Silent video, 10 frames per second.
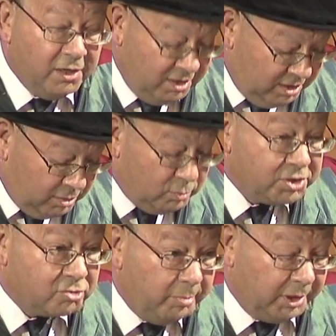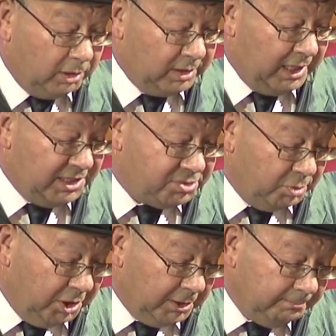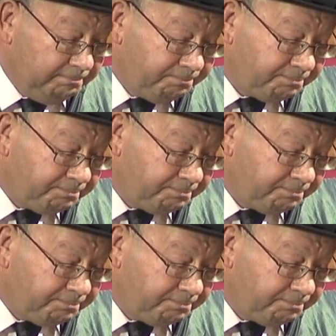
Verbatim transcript: in was criminal casework.